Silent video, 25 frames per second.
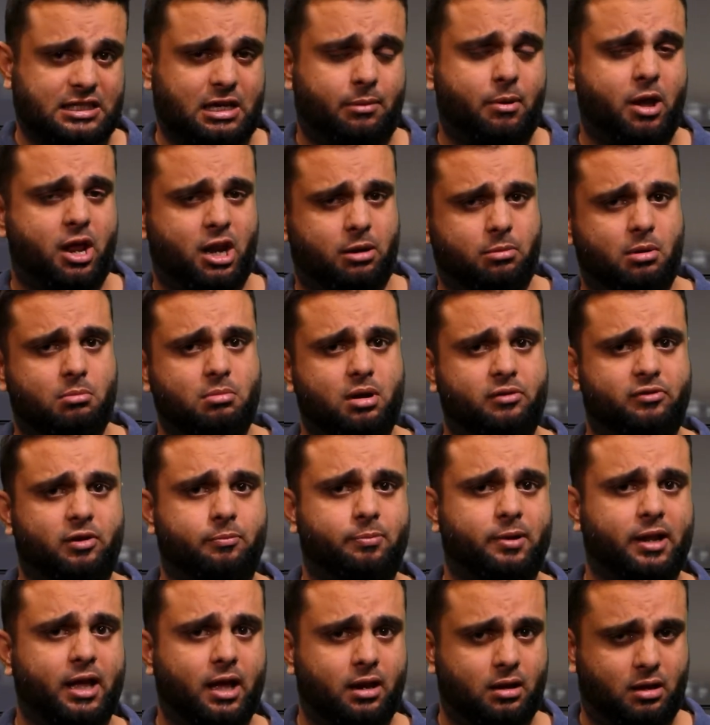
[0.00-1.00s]
time I remember,
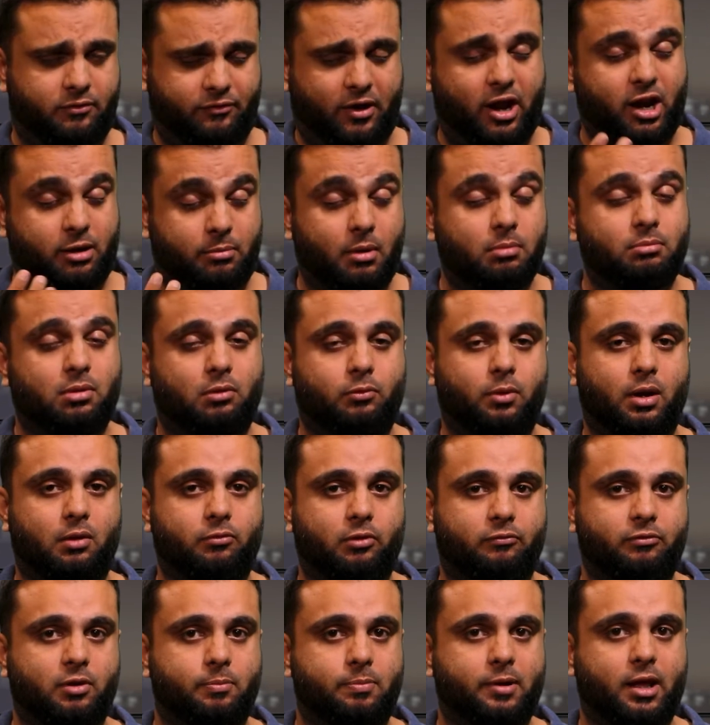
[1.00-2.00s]

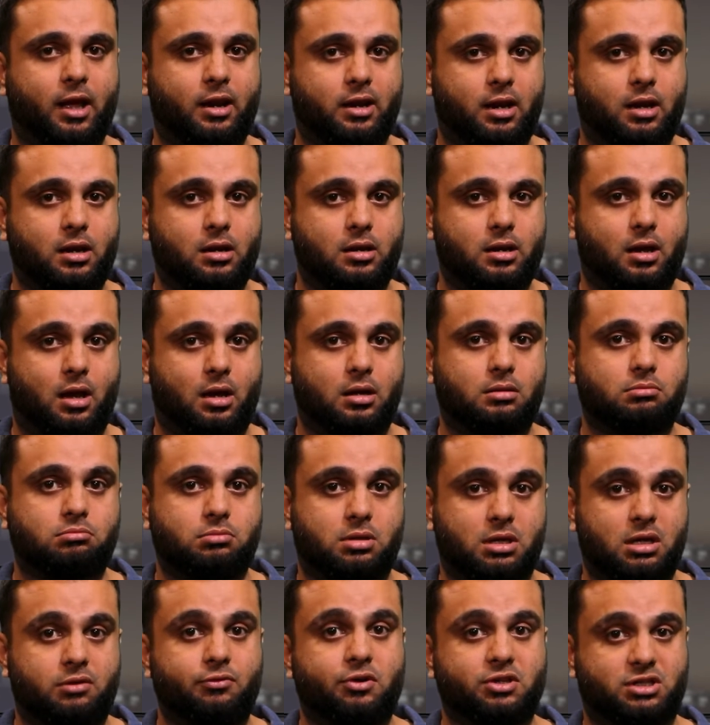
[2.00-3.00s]
when we played India,
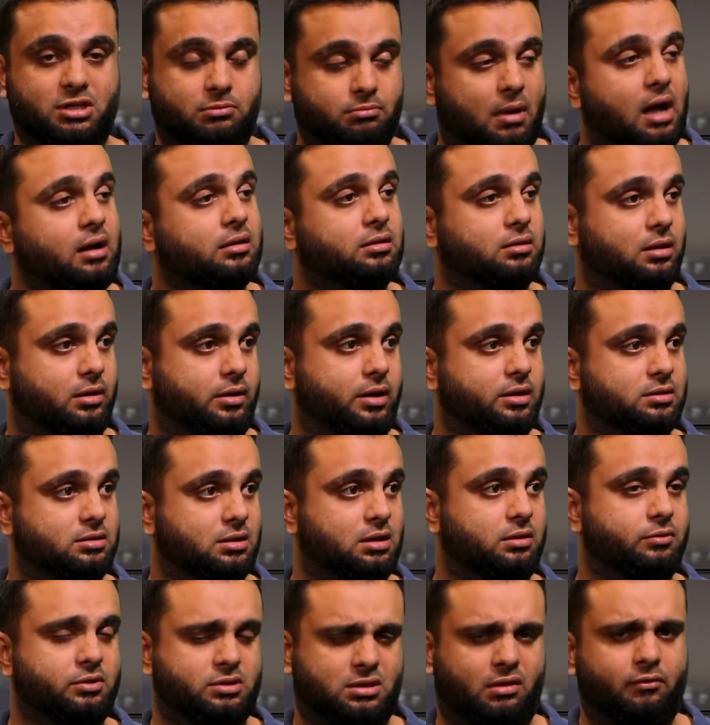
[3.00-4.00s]
he was among the runs,
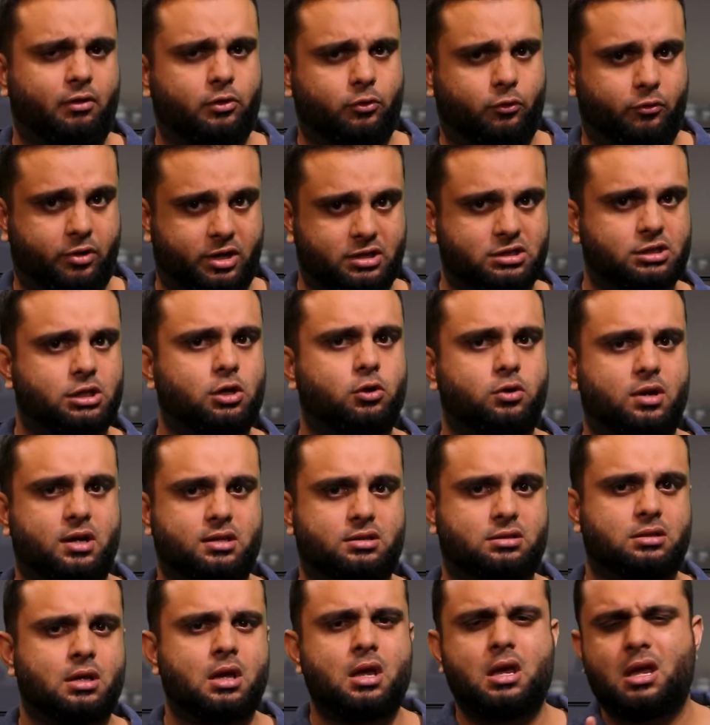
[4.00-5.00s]
and he was someone who rescued
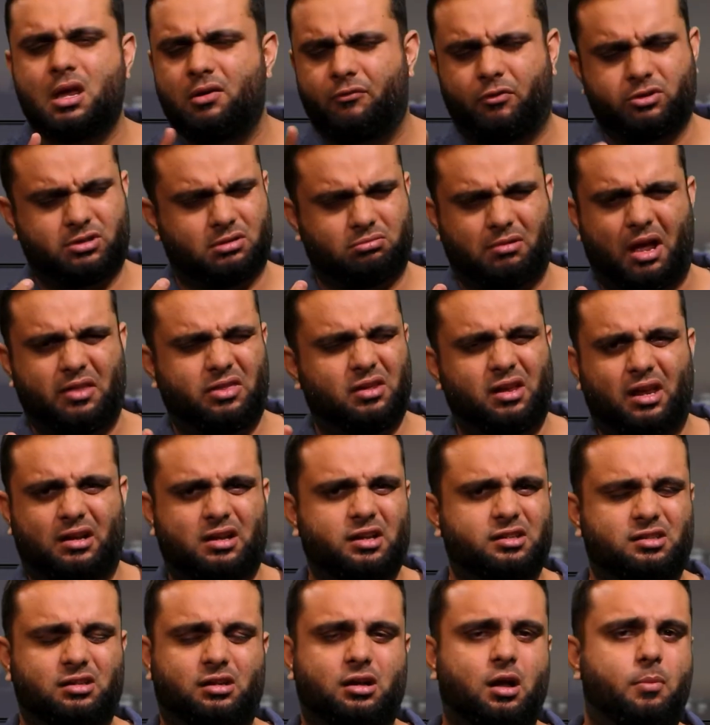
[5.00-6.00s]
us. But I think at
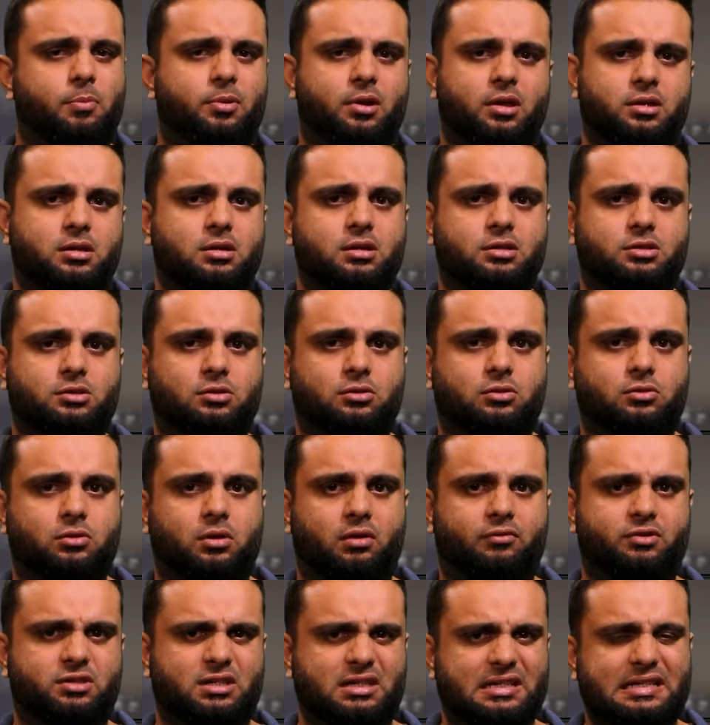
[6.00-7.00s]
least a couple of years ago,
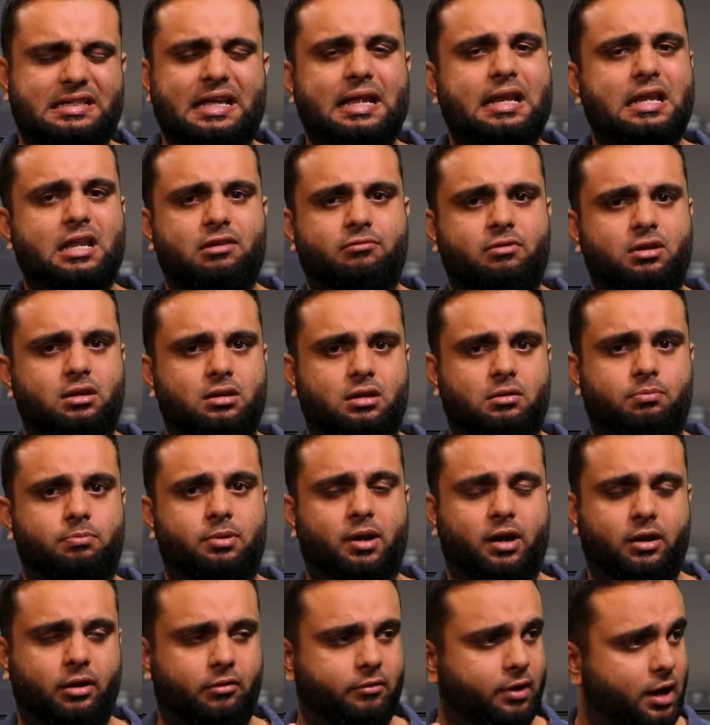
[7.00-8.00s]
I was in Delhi when he
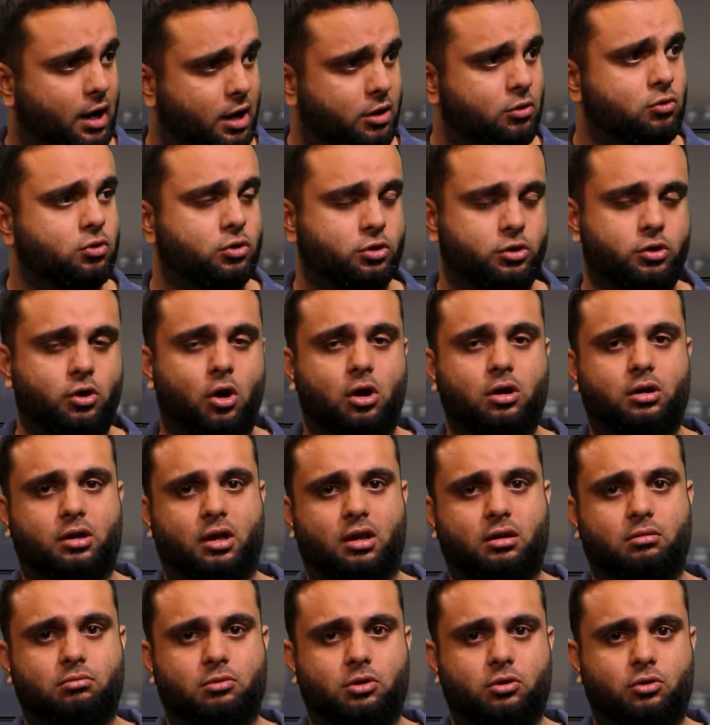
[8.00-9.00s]
played a really good knock
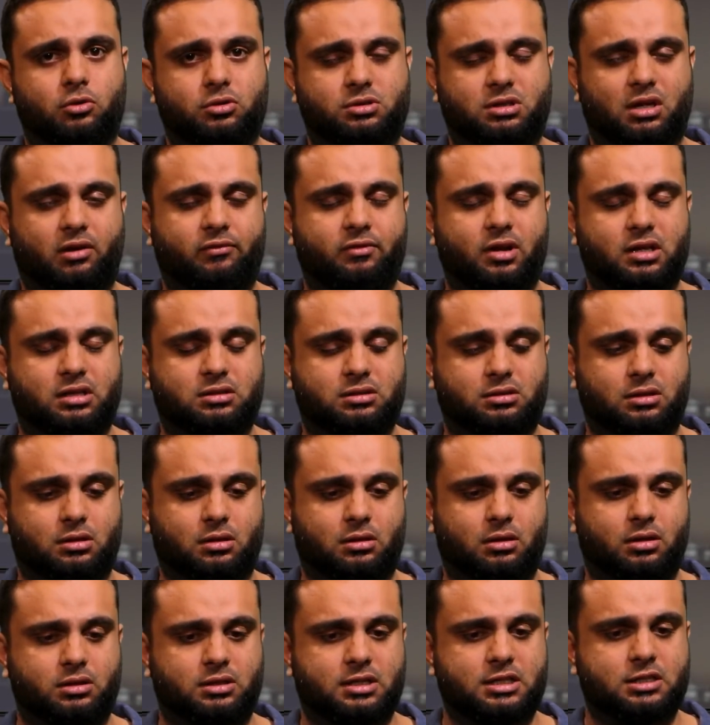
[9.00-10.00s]
and, you know, saved us
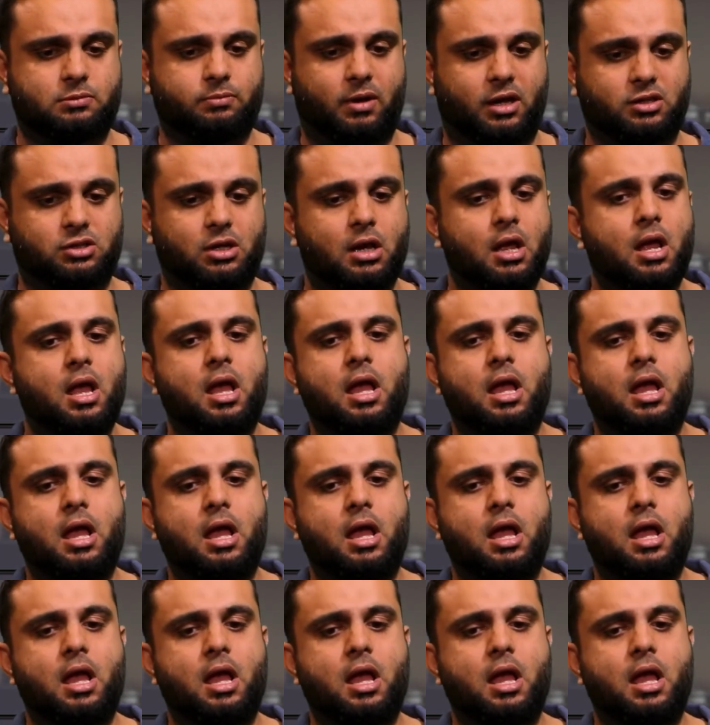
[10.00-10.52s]
a test match.